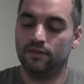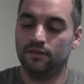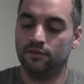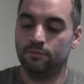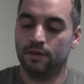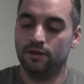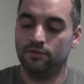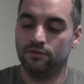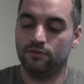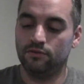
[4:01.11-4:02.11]
This
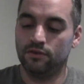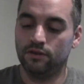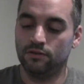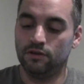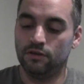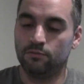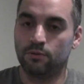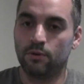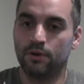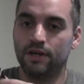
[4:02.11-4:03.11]
piece is
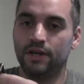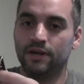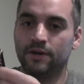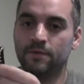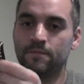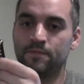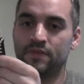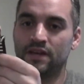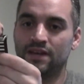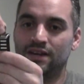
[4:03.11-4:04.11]
broken here
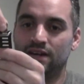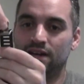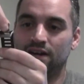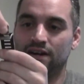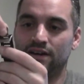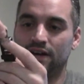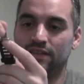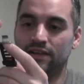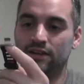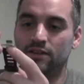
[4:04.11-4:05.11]

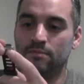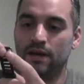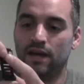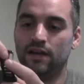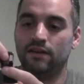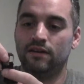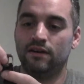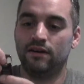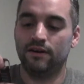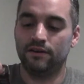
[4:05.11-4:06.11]
at the end of the band.
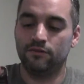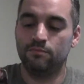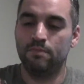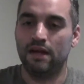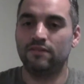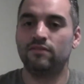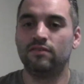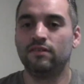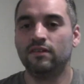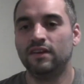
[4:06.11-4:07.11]
It's
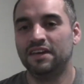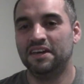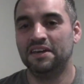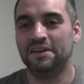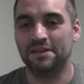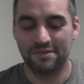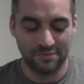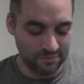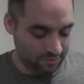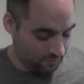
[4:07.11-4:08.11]
bent, and it
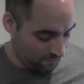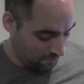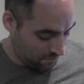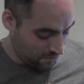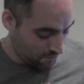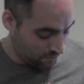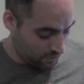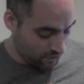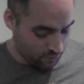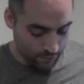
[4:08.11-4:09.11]

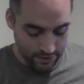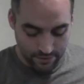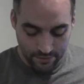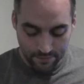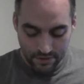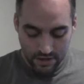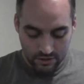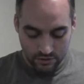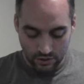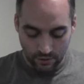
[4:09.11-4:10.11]
sits weird.
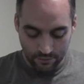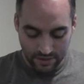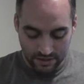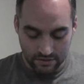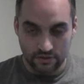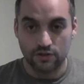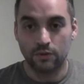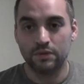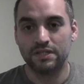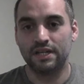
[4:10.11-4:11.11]
So, and it doesn't
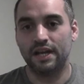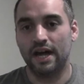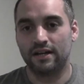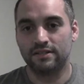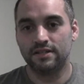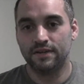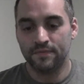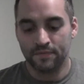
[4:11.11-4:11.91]
always connect,